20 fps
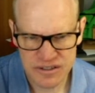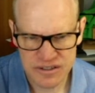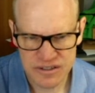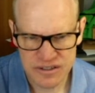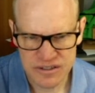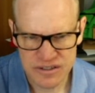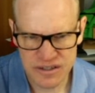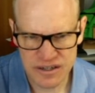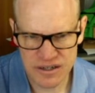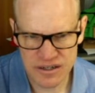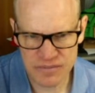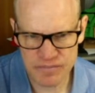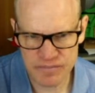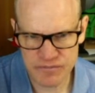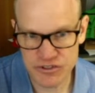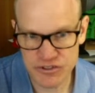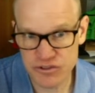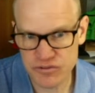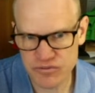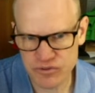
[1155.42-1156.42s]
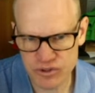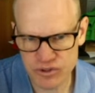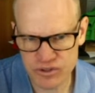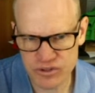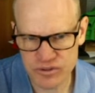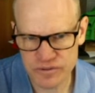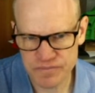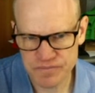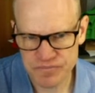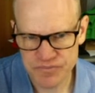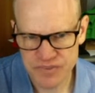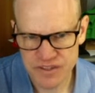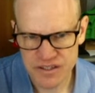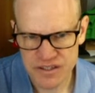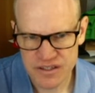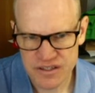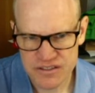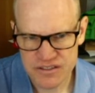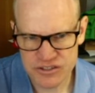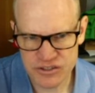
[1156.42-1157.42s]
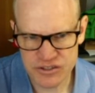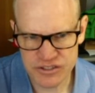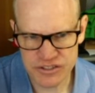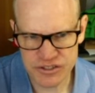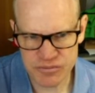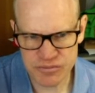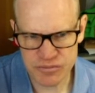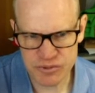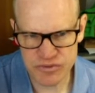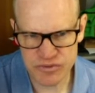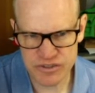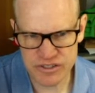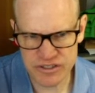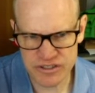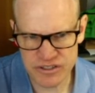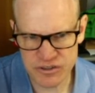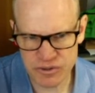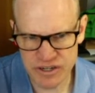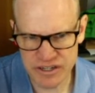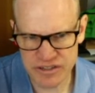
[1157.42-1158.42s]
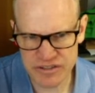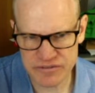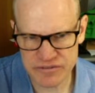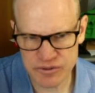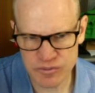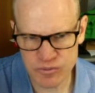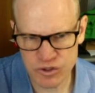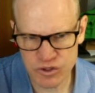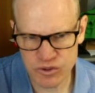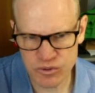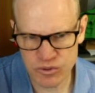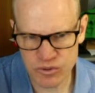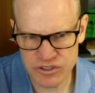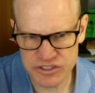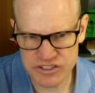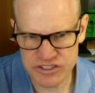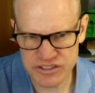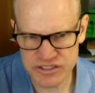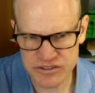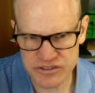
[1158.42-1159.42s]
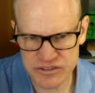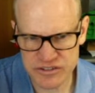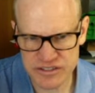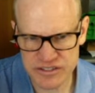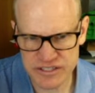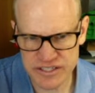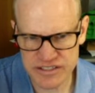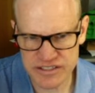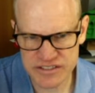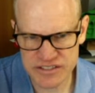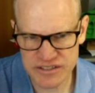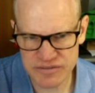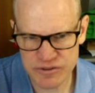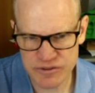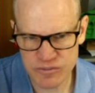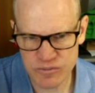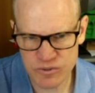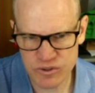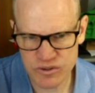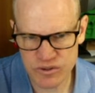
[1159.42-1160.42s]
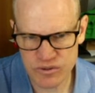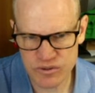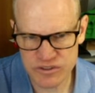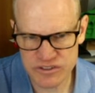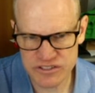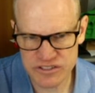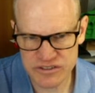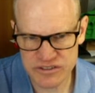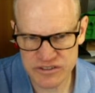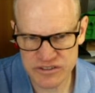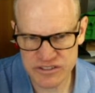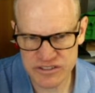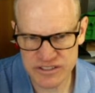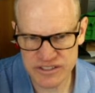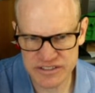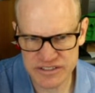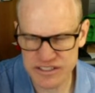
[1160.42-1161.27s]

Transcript: to the vertical, so that you're moving directly from one orange center to the next and from one orange center to the next